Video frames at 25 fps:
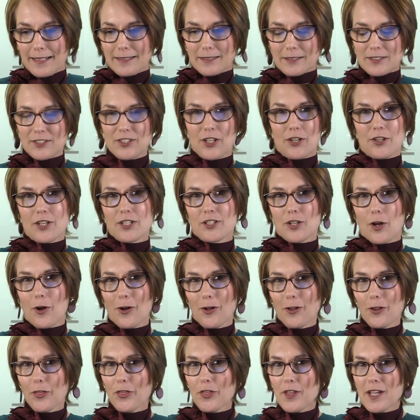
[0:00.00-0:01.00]
So this
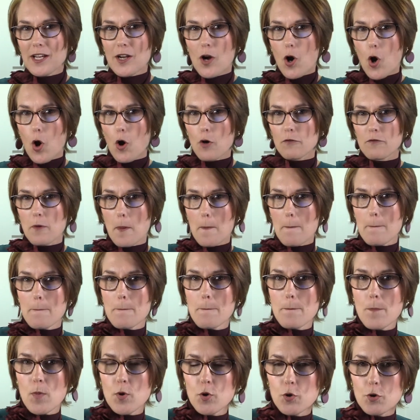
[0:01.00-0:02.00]
whole thing of
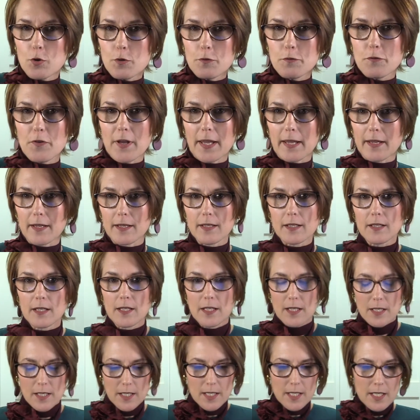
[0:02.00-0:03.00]
moving
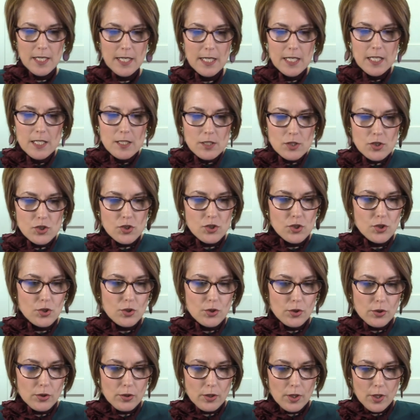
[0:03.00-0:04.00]

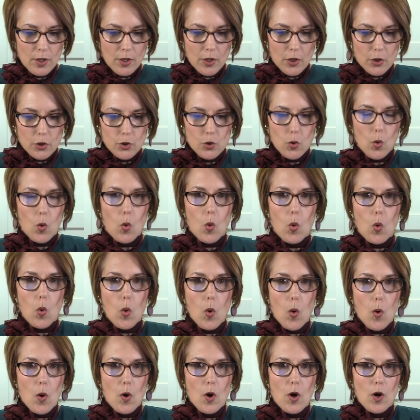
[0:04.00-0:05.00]
into your
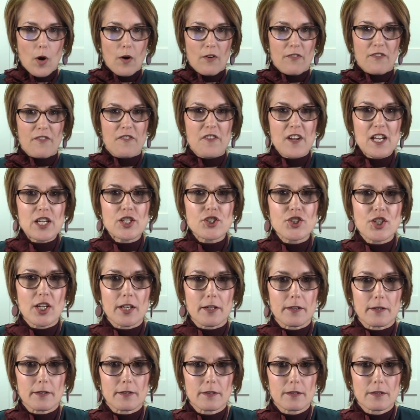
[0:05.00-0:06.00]

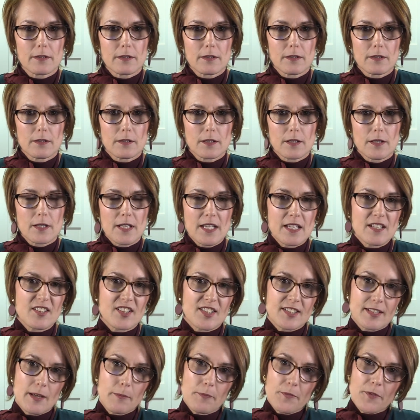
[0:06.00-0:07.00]
vision is
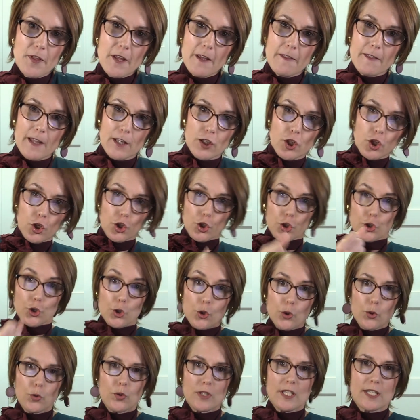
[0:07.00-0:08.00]
something that
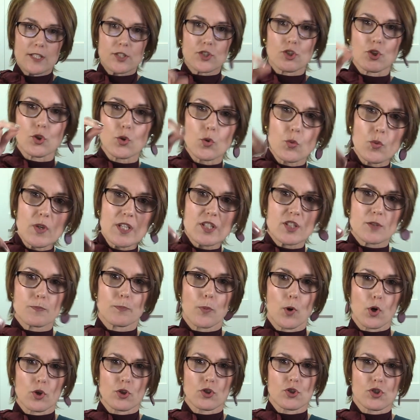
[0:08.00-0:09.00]
you need to
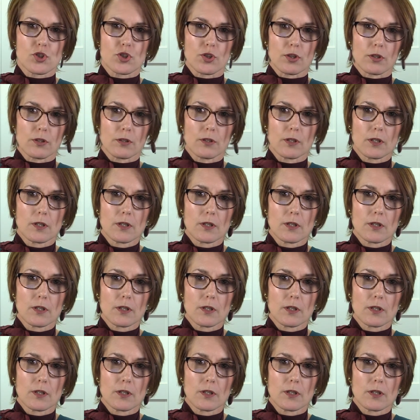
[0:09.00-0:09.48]
respond to.